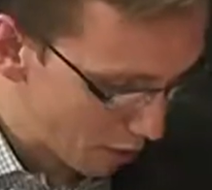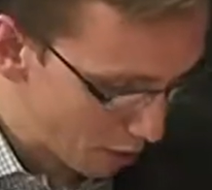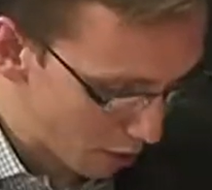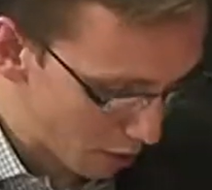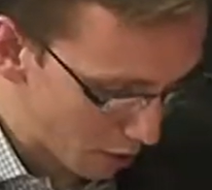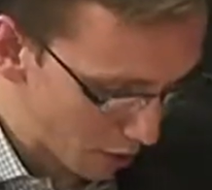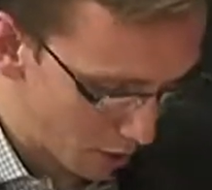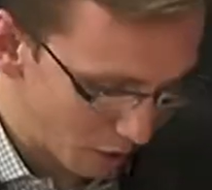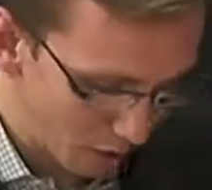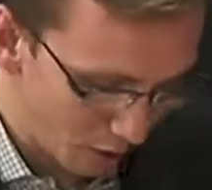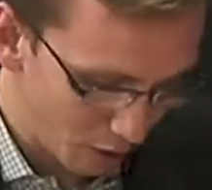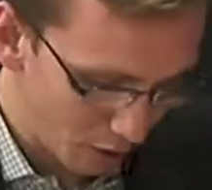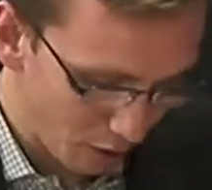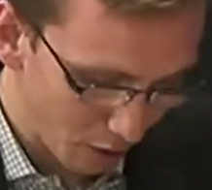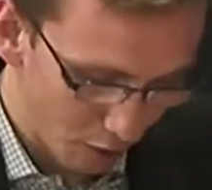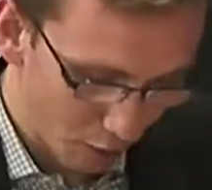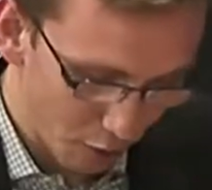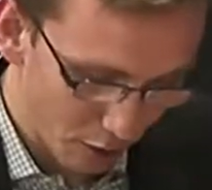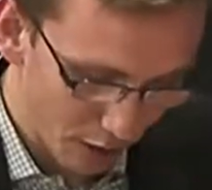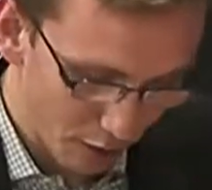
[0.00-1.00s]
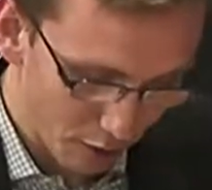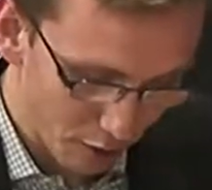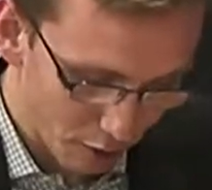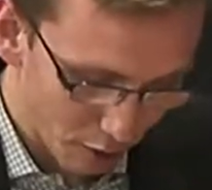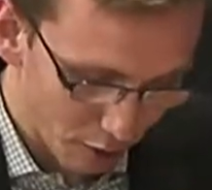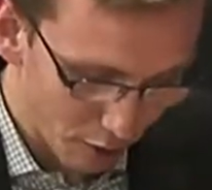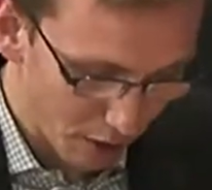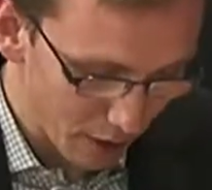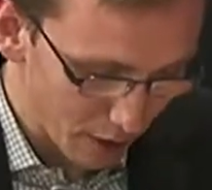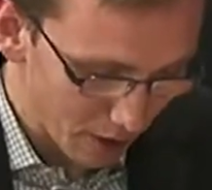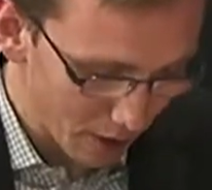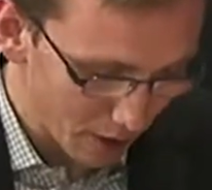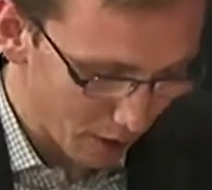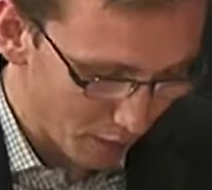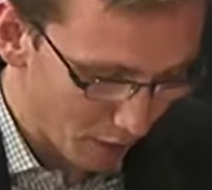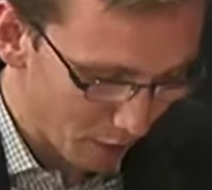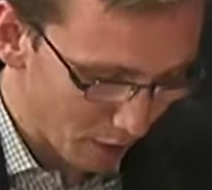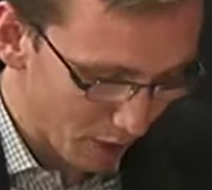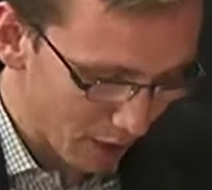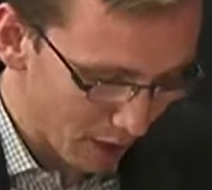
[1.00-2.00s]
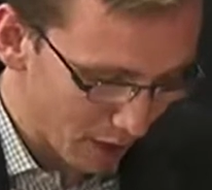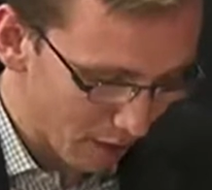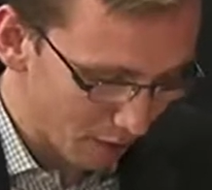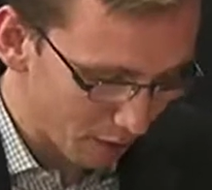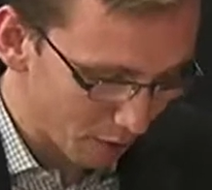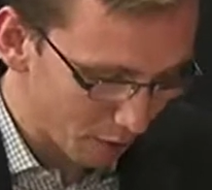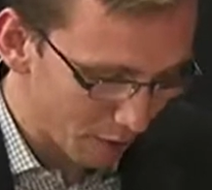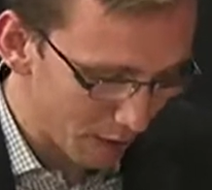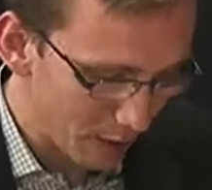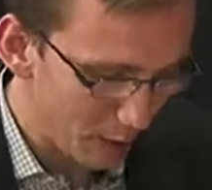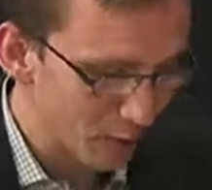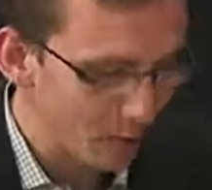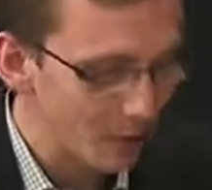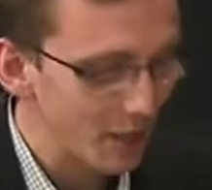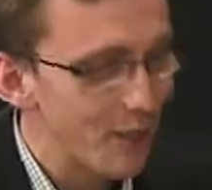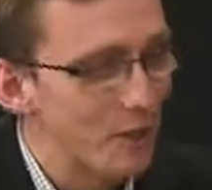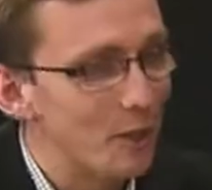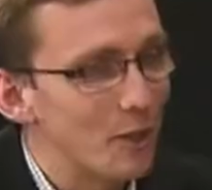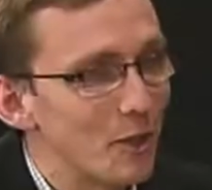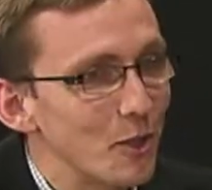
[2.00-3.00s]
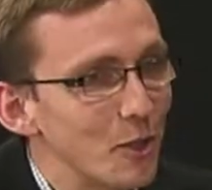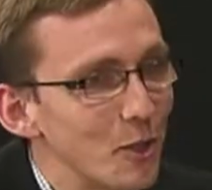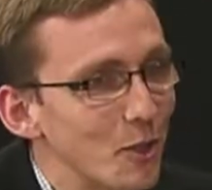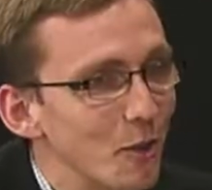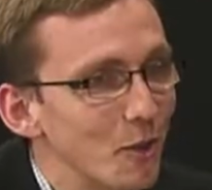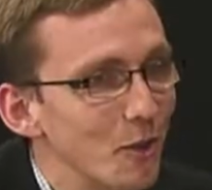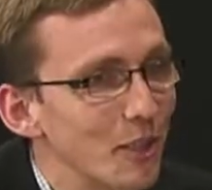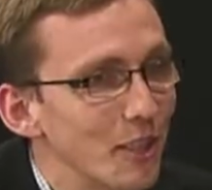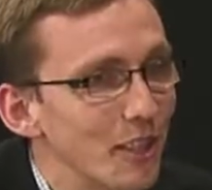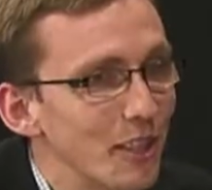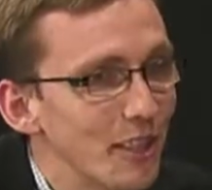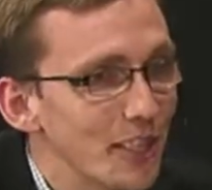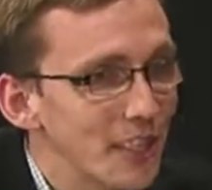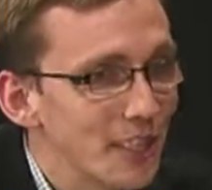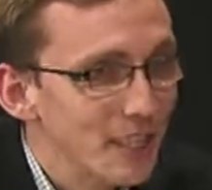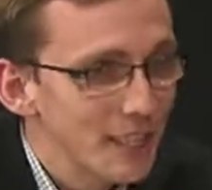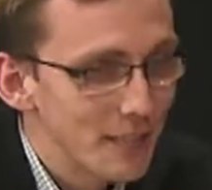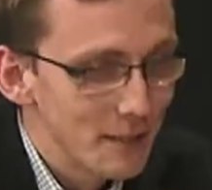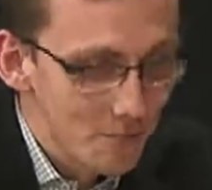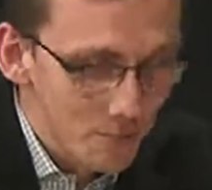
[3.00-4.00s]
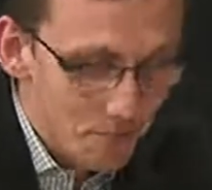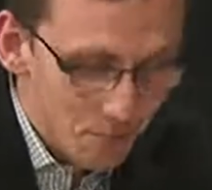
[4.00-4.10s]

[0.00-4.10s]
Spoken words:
we'll just jump right to it, as we are trying to keep it short and neat.